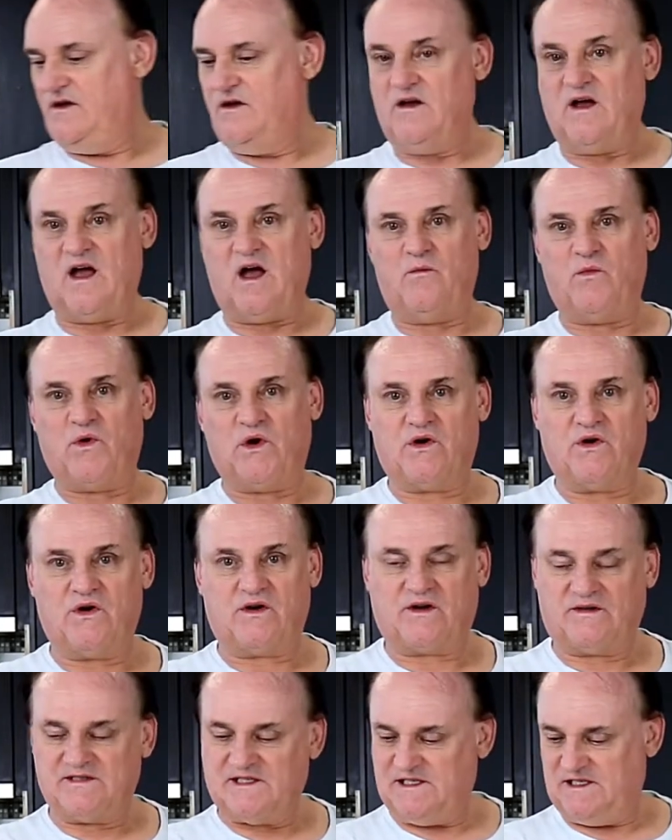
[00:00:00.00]
hamburger
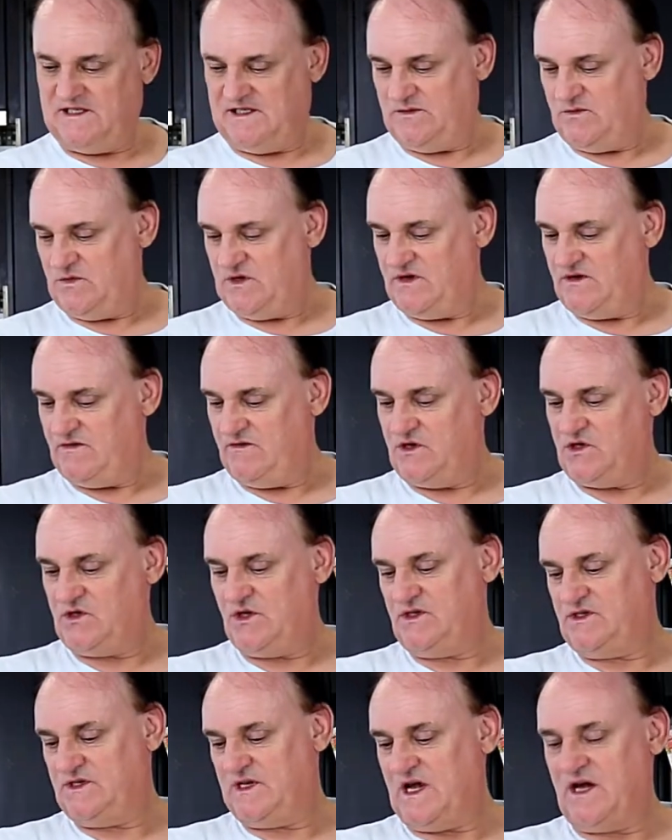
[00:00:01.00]
cream, which
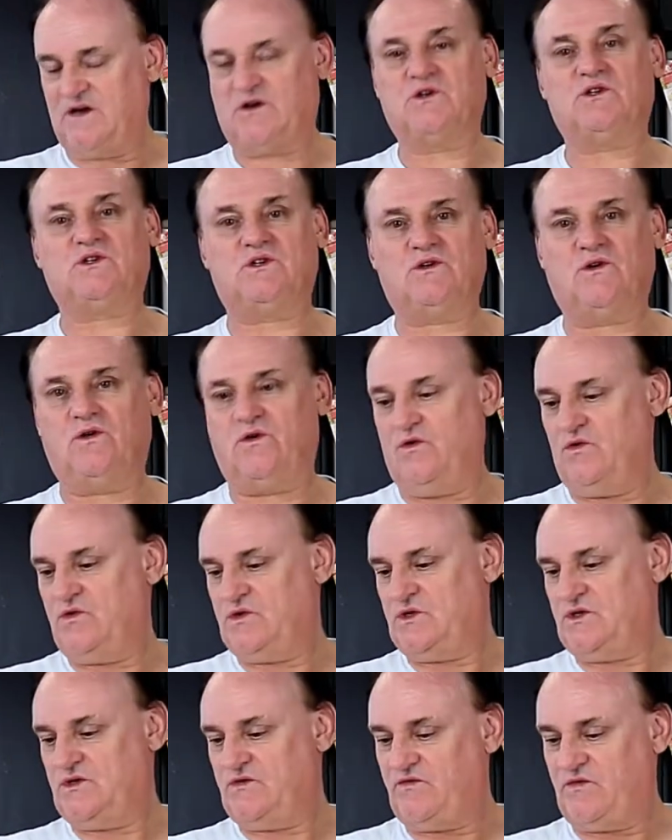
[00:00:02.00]
is like a
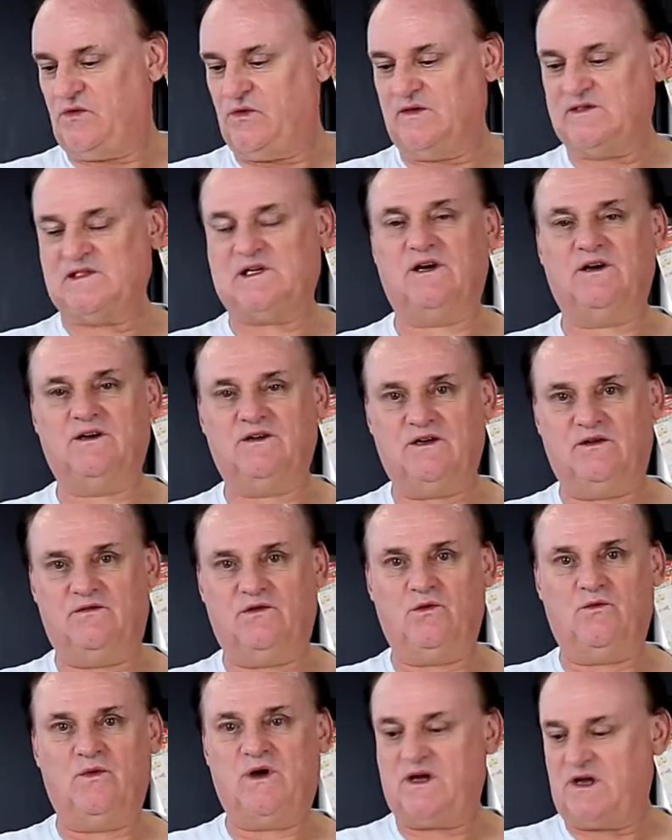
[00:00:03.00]
sauce for if
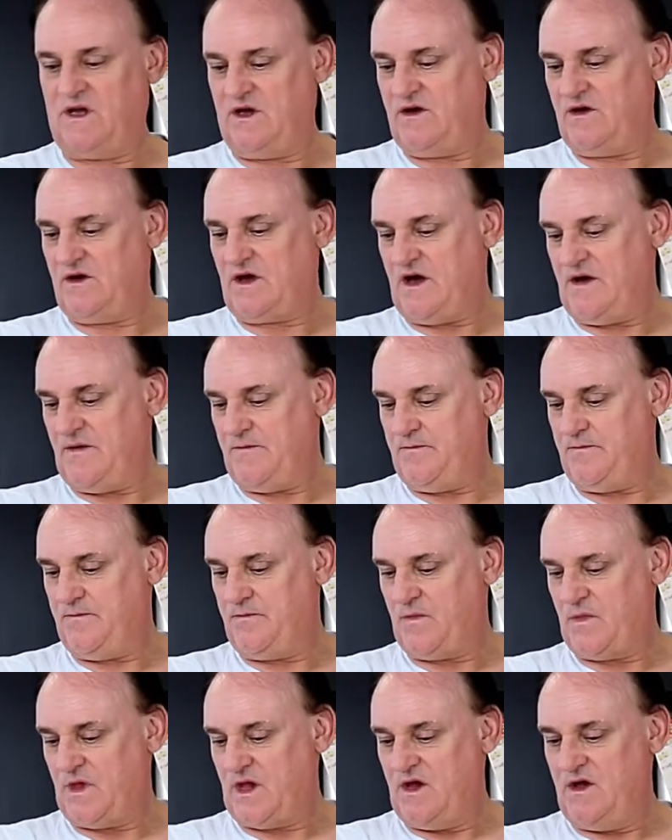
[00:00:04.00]
you're making a
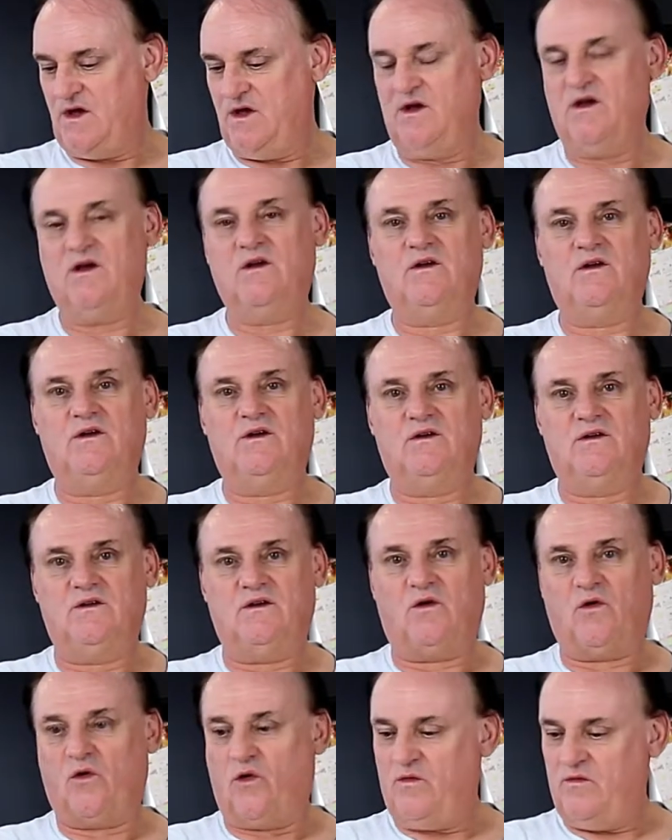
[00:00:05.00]

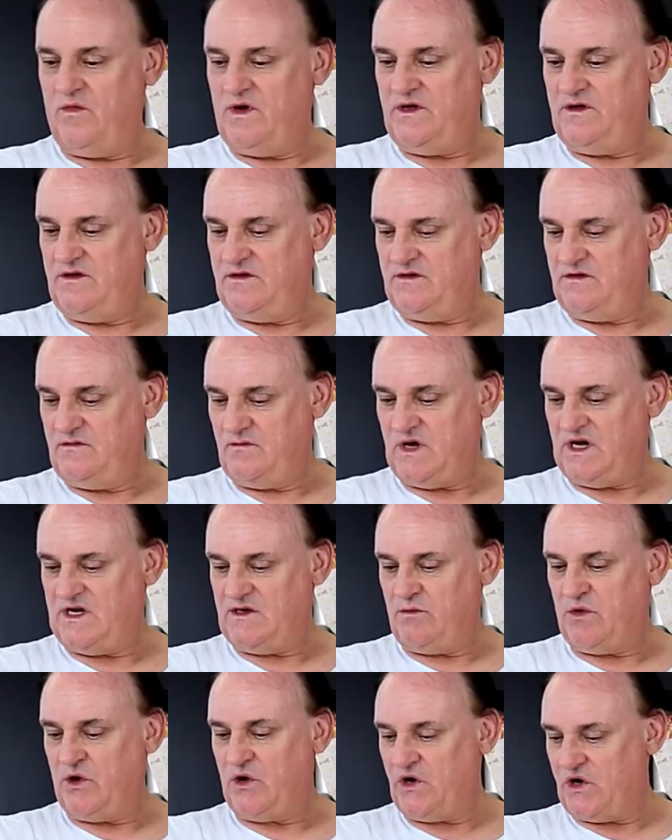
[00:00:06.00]

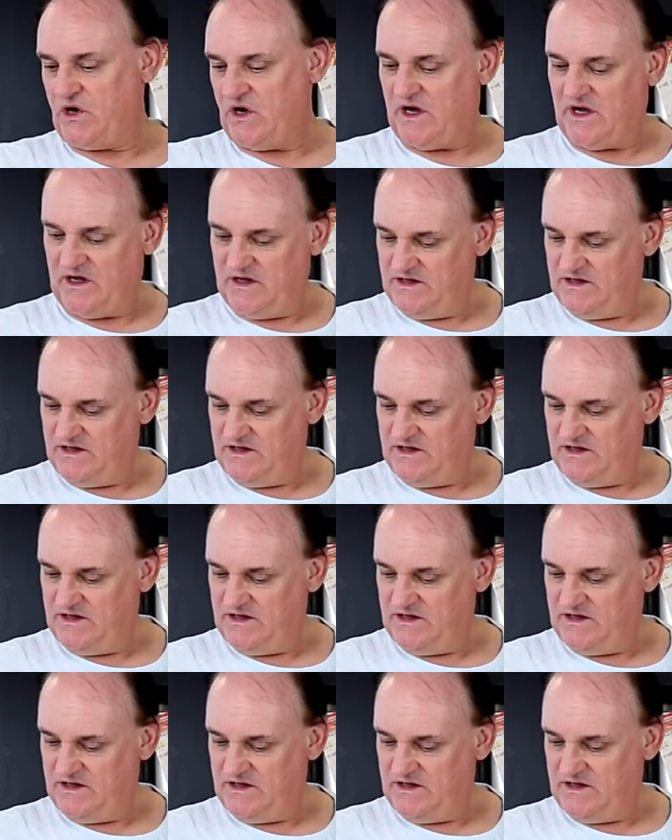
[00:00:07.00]
homemade burger.